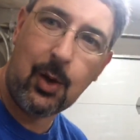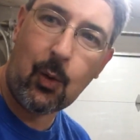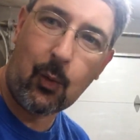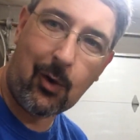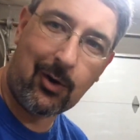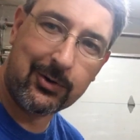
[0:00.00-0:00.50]

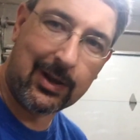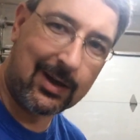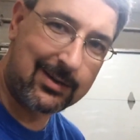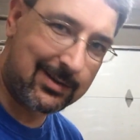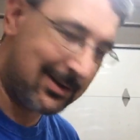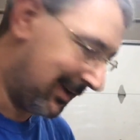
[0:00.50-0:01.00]

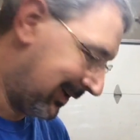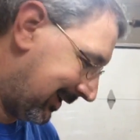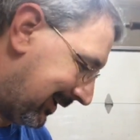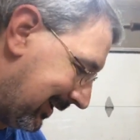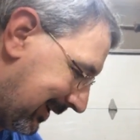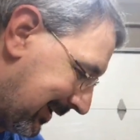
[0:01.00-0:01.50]
walnut
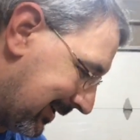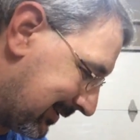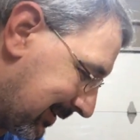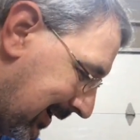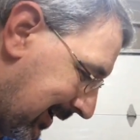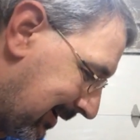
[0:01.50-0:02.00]

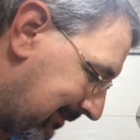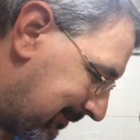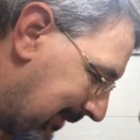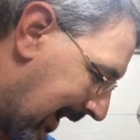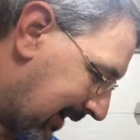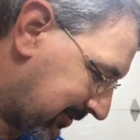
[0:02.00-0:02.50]
is
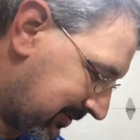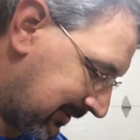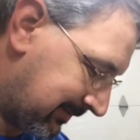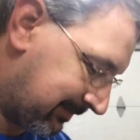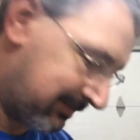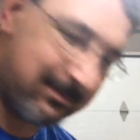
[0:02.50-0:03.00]

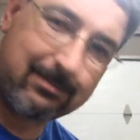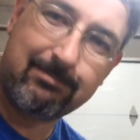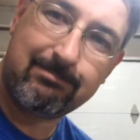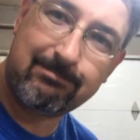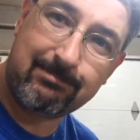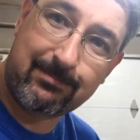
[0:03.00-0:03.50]
actually
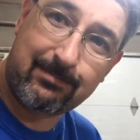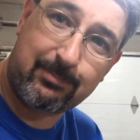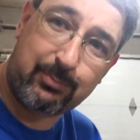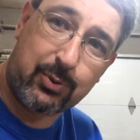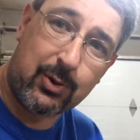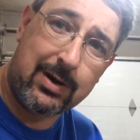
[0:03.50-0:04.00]

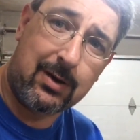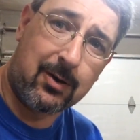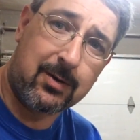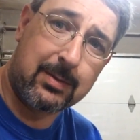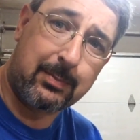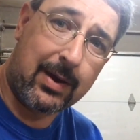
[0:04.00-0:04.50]
pretty
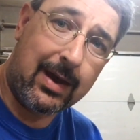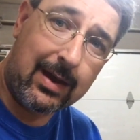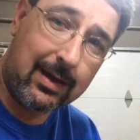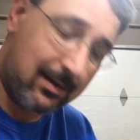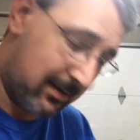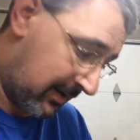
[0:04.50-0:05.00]
hard to paint.